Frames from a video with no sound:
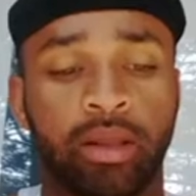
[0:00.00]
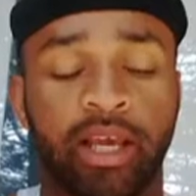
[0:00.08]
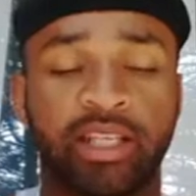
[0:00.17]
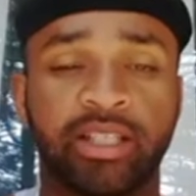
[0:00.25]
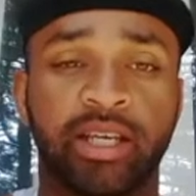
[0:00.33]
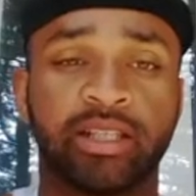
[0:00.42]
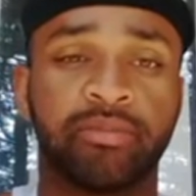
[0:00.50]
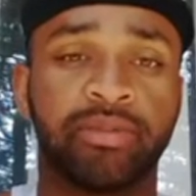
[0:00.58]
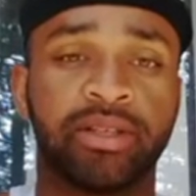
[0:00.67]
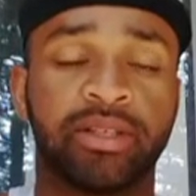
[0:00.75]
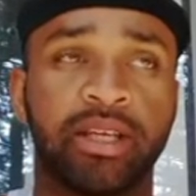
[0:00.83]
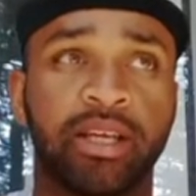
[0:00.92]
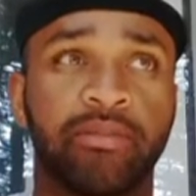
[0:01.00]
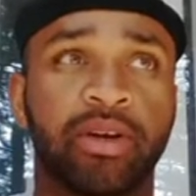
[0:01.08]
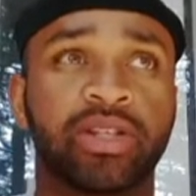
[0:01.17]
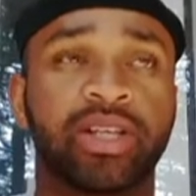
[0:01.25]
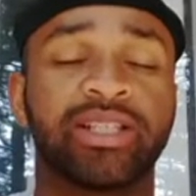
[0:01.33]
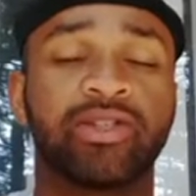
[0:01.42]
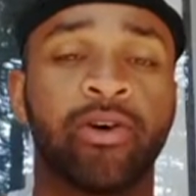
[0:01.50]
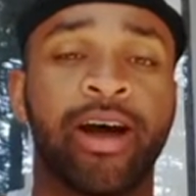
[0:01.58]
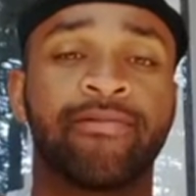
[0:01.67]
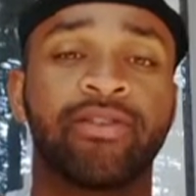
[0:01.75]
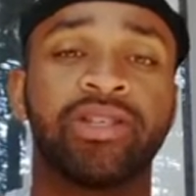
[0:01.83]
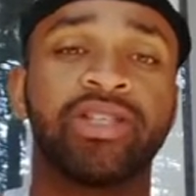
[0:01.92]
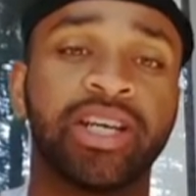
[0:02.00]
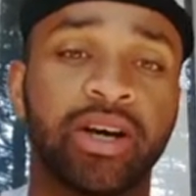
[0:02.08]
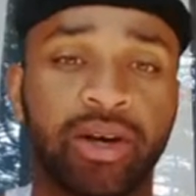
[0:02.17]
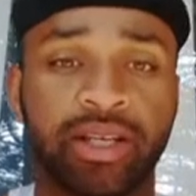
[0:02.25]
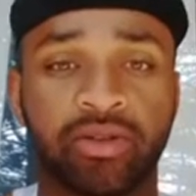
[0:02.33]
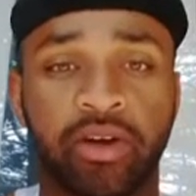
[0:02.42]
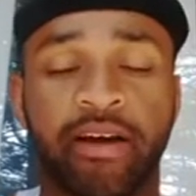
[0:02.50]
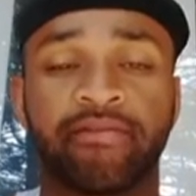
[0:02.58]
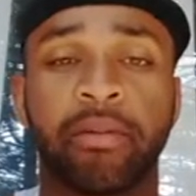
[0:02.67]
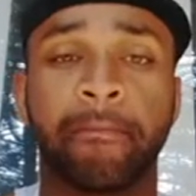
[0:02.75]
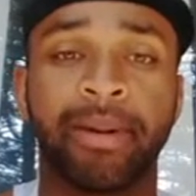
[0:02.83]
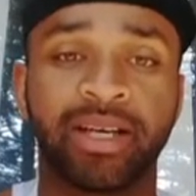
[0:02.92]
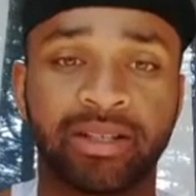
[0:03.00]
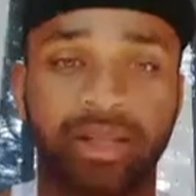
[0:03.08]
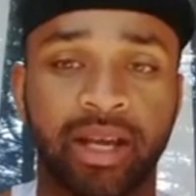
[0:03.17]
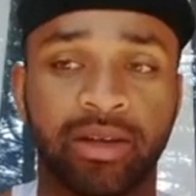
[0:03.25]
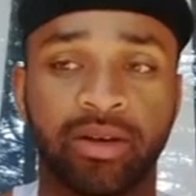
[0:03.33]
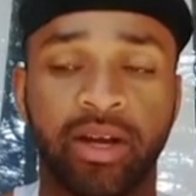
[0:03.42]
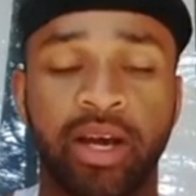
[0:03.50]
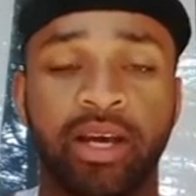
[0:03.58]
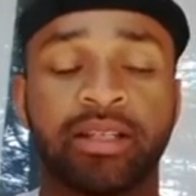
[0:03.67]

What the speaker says: That's yet to be seen, because they still have to gel. They still have to mesh together.